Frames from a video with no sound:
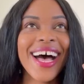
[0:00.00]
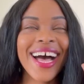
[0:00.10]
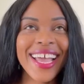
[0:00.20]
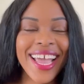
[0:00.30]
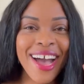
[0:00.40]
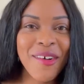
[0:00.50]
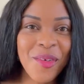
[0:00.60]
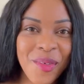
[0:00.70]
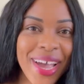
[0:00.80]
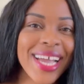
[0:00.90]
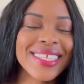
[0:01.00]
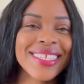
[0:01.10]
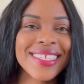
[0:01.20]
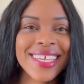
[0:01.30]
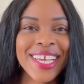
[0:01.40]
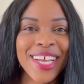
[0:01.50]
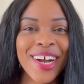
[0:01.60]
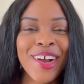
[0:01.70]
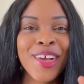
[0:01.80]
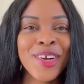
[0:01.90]
I can't wait to
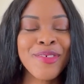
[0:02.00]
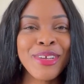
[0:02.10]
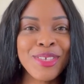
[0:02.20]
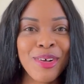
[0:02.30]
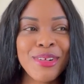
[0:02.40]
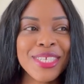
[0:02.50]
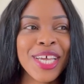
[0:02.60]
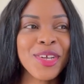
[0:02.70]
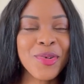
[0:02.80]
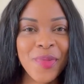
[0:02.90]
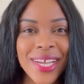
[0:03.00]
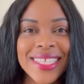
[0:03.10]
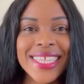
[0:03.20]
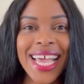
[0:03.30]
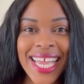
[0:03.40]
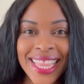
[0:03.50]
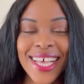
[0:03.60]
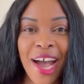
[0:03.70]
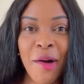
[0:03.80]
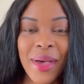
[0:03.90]
hear your results and your wins in the
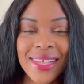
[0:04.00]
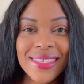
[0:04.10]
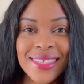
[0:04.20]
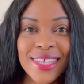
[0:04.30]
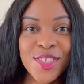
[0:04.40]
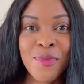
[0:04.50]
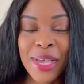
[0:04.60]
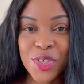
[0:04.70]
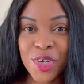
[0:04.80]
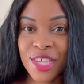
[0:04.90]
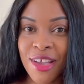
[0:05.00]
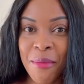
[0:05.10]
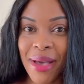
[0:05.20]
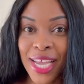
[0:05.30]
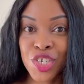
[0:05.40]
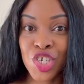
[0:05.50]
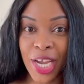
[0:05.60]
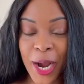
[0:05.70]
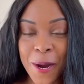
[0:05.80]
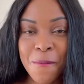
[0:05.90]
comments, so make sure to come back and
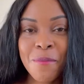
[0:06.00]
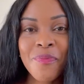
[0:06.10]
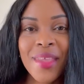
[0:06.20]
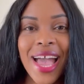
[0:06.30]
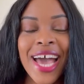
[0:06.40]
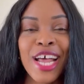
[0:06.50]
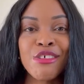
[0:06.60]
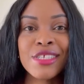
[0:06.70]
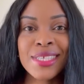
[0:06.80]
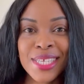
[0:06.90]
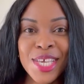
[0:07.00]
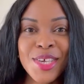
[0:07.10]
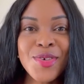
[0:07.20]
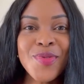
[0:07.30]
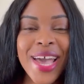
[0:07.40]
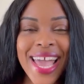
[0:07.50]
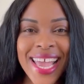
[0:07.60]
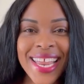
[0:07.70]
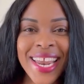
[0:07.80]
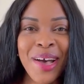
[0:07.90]
share, and I'll see you
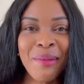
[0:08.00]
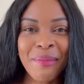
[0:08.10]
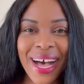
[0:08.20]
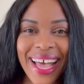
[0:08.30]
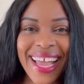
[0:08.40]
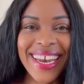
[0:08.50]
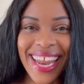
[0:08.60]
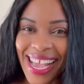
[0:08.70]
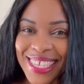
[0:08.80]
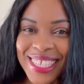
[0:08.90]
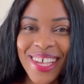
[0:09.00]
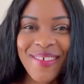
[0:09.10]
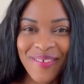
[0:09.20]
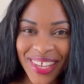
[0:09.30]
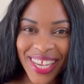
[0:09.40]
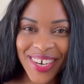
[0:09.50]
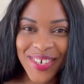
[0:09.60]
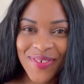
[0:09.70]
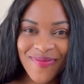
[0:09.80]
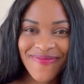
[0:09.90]
in my next
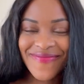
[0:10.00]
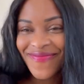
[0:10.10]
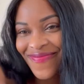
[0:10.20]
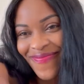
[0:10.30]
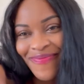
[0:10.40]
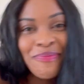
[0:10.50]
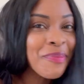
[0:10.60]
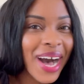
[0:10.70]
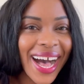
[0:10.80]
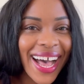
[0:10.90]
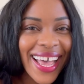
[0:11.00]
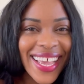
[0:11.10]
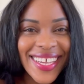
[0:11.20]
video. Bye.